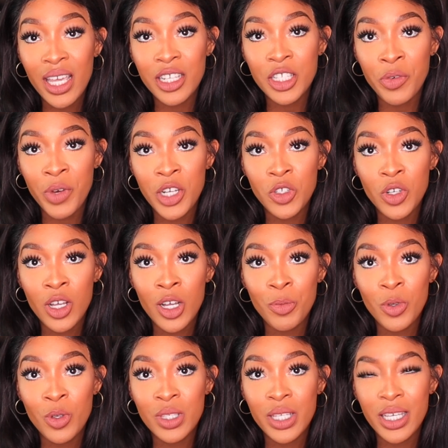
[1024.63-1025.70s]
interracial
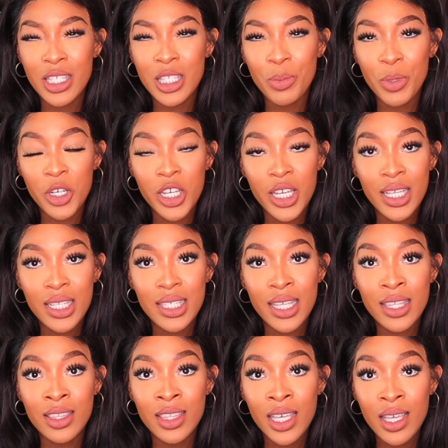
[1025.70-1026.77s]
couples experience
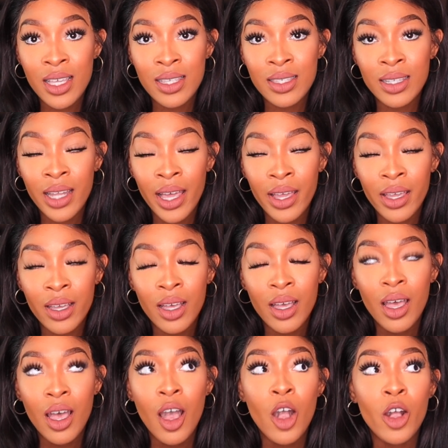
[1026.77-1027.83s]
this, like
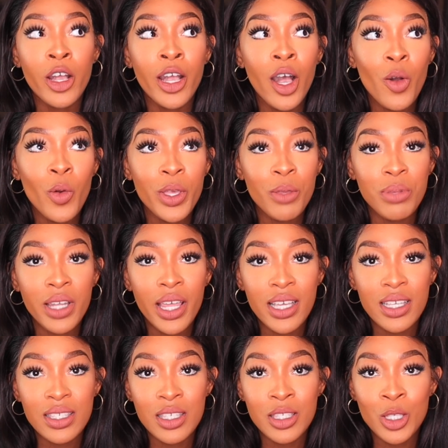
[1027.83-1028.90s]
going
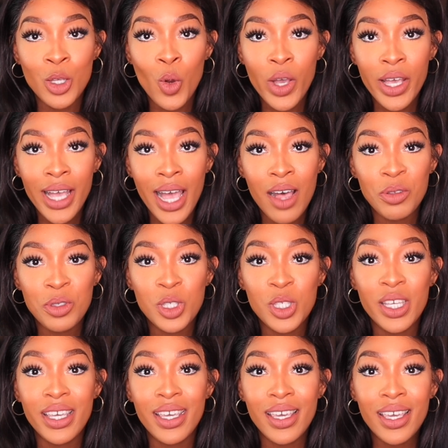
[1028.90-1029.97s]
places, going out
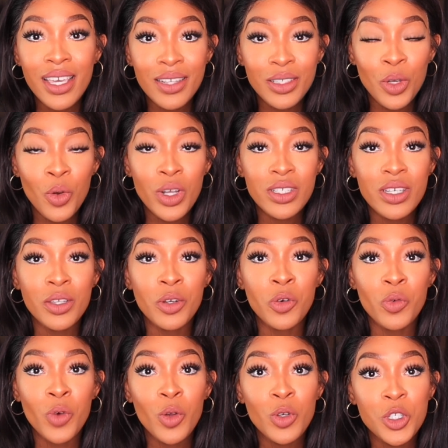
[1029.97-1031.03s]
to eat, going to the
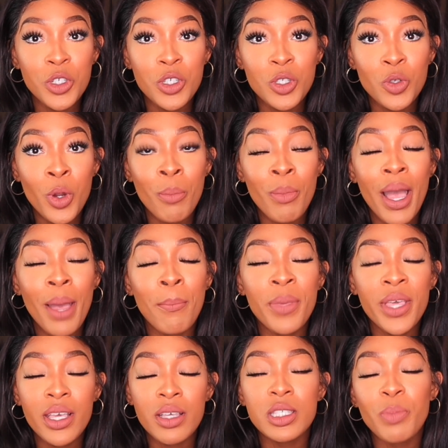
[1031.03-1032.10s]
grocery store. My
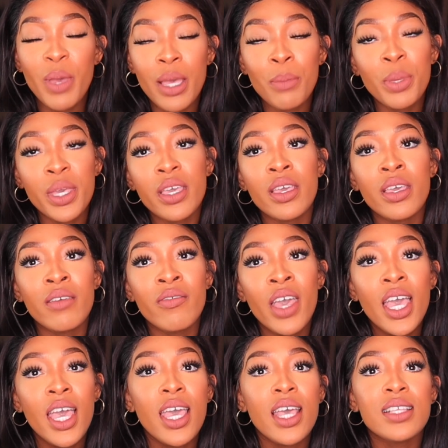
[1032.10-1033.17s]
biggest pet peeve
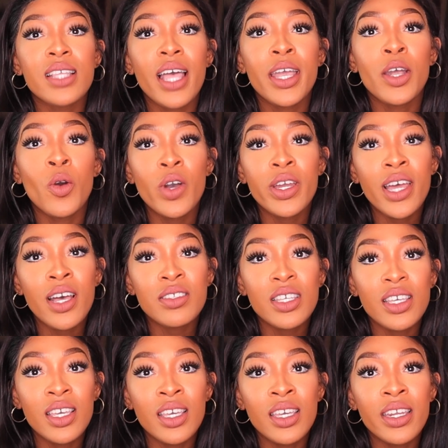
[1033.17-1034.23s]
is like going out
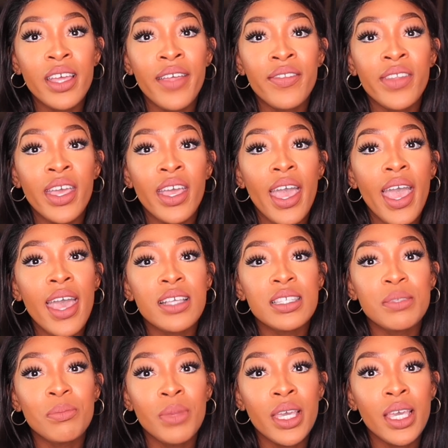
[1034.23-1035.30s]
to eat and they
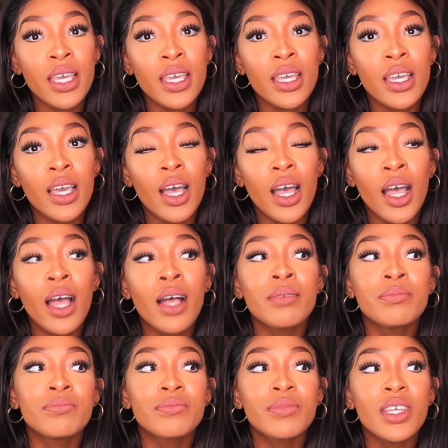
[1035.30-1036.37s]
ask me,
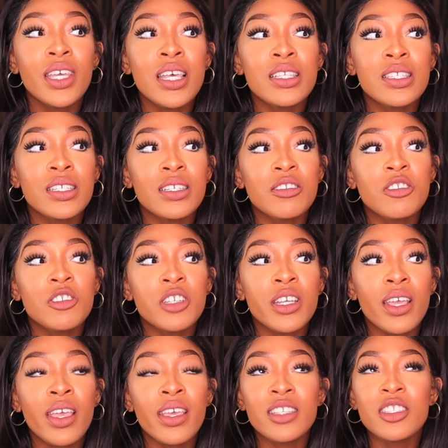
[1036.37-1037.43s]
is a
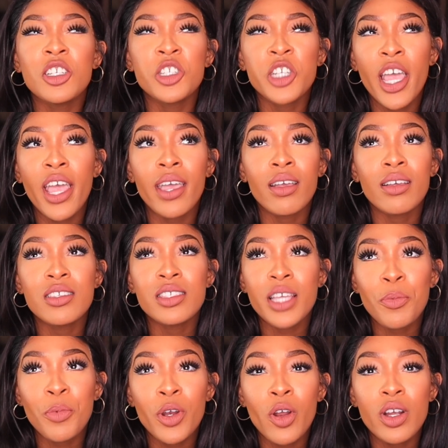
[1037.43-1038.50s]
check
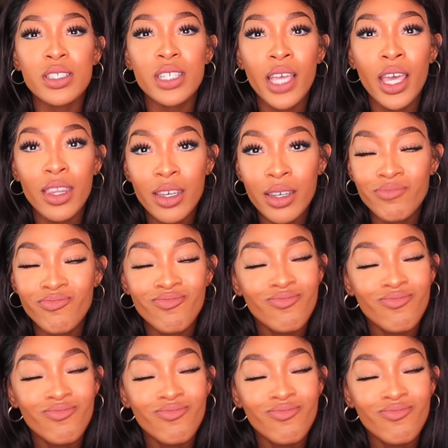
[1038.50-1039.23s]
separate or together?